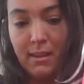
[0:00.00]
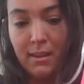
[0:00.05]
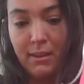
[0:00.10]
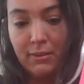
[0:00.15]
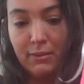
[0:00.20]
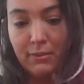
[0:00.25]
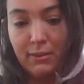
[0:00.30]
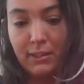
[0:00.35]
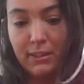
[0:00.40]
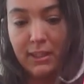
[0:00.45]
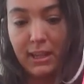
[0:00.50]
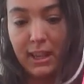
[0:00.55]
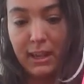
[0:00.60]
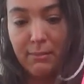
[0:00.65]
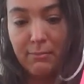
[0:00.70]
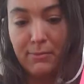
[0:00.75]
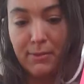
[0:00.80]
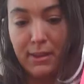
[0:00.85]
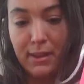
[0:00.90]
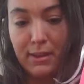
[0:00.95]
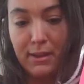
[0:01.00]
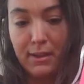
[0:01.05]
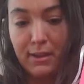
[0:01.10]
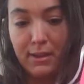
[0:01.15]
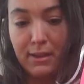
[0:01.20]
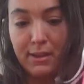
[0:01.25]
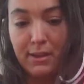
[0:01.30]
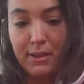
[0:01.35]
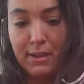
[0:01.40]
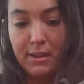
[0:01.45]
and do the same thing
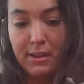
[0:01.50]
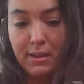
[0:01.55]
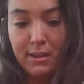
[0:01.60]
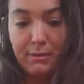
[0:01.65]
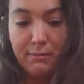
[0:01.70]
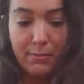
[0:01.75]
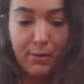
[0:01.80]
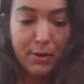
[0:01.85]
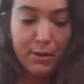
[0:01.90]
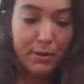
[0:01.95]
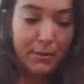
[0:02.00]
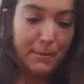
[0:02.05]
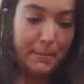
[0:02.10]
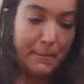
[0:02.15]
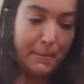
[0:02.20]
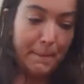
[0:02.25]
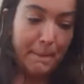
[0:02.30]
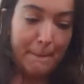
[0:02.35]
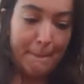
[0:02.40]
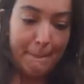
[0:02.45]
and pull.